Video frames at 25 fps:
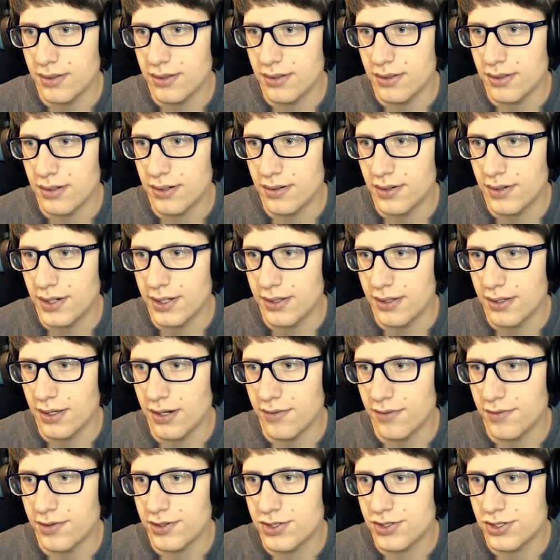all right,
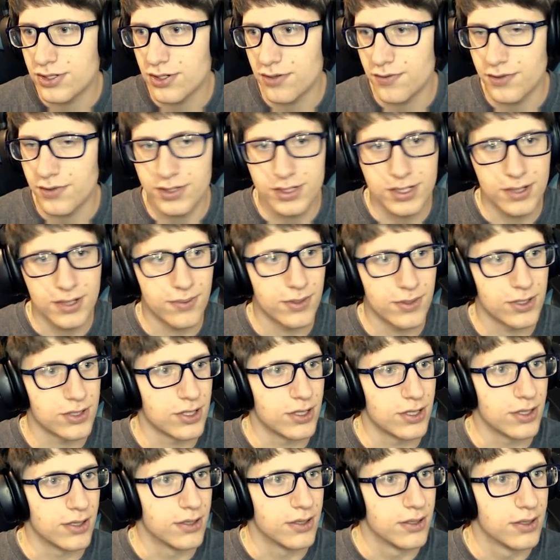average surface
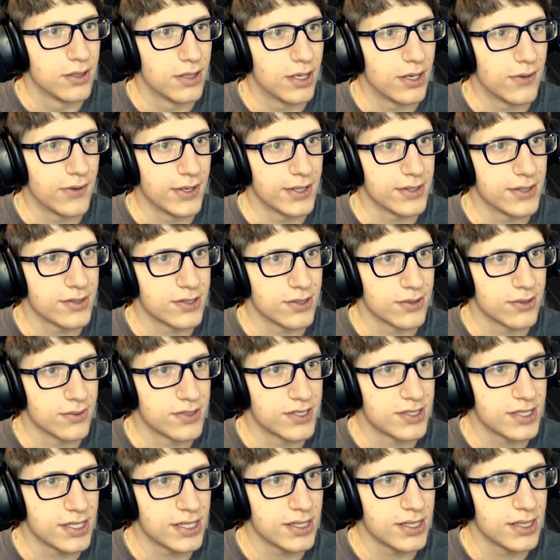temperature. All right, so
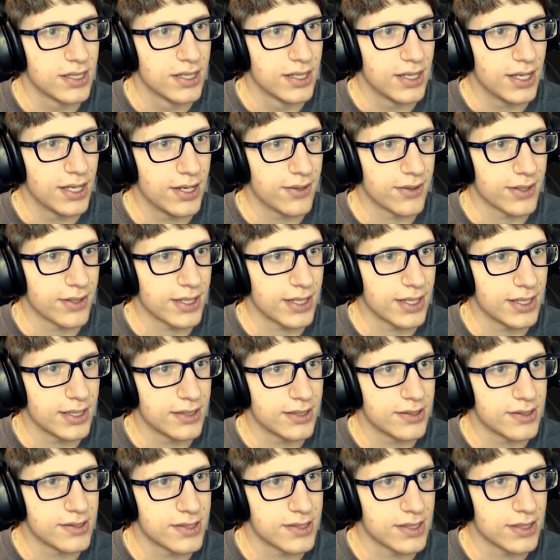see how it kind of
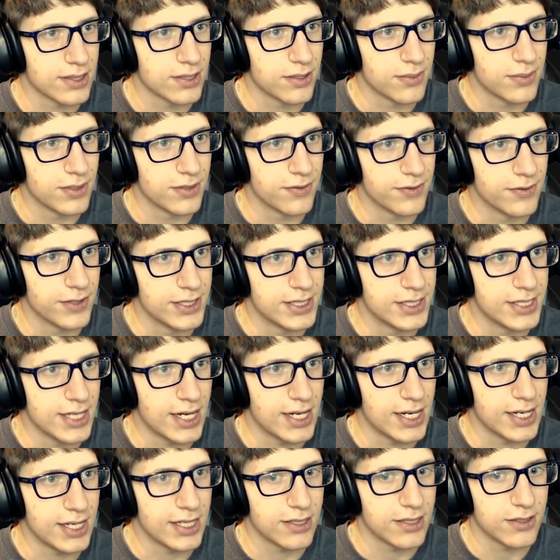does a little bit of a
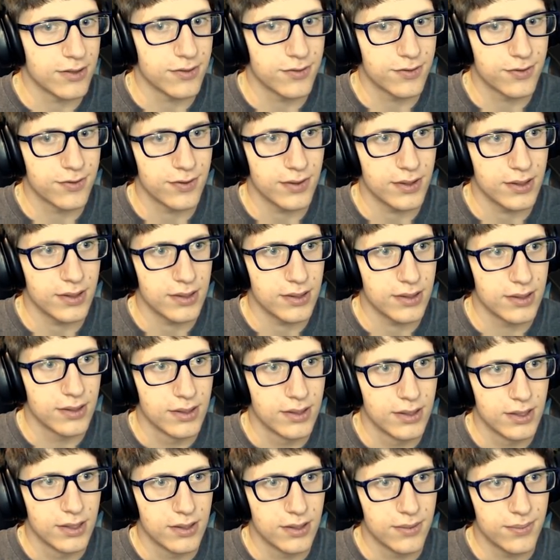dive,
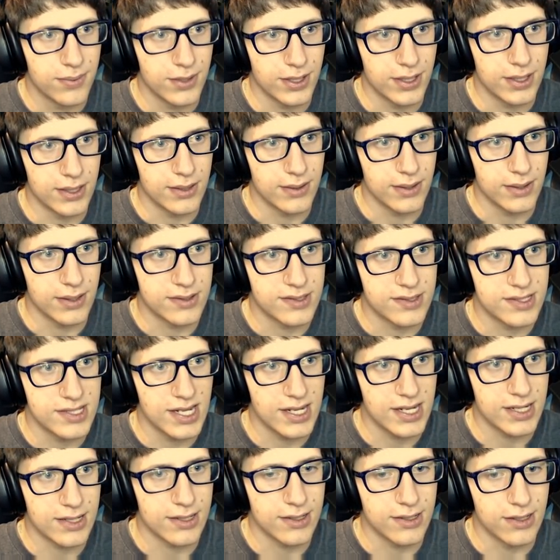but it, it's
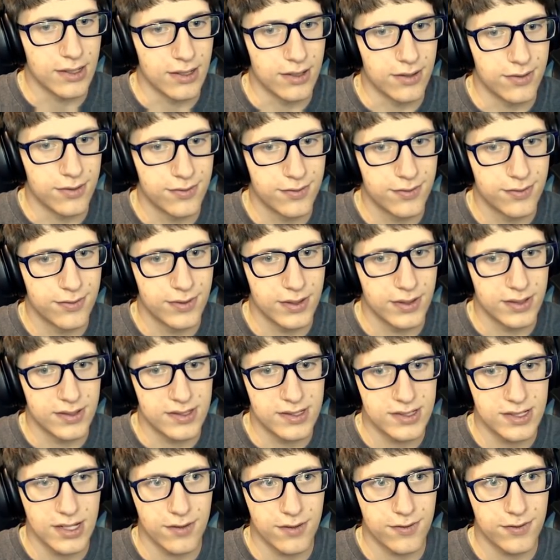not enough. It's
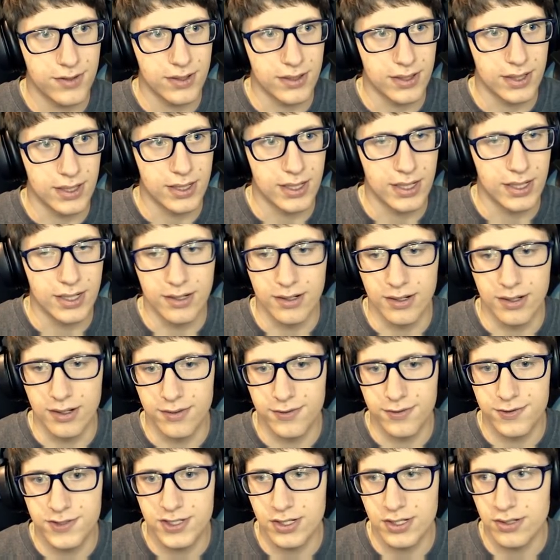definitely not
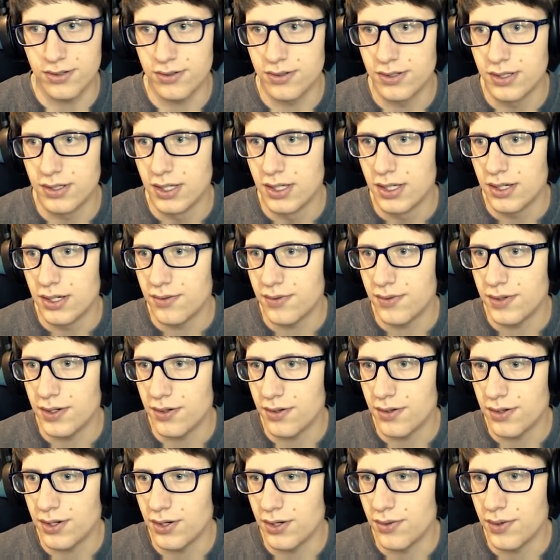enough. So we
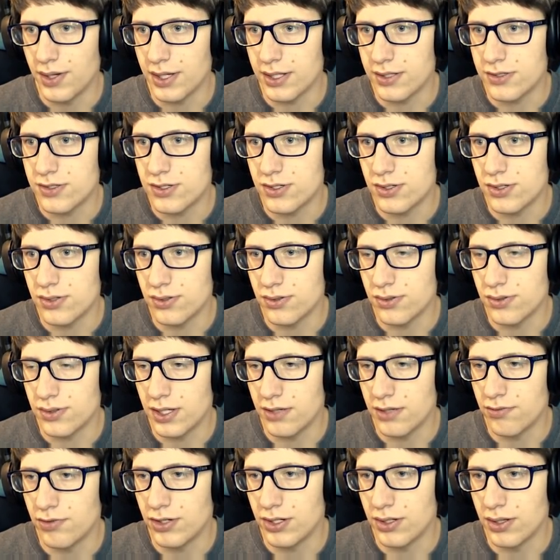are going to
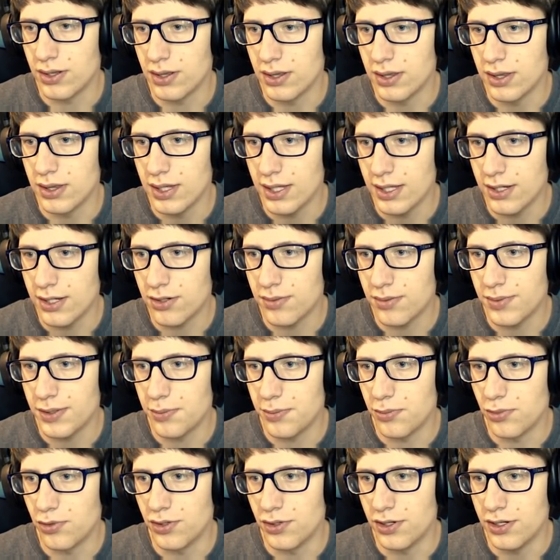give it a little bit
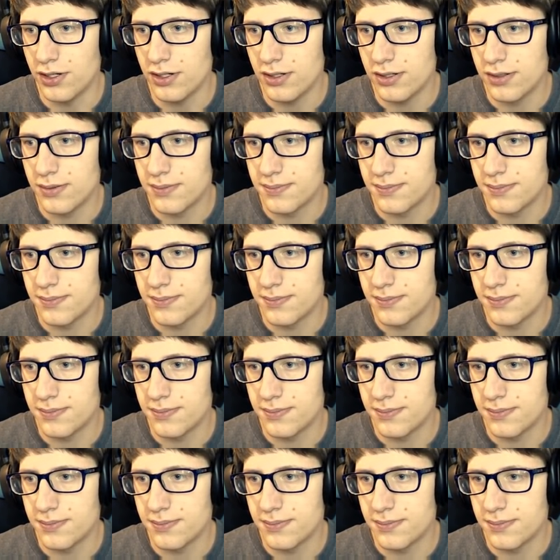more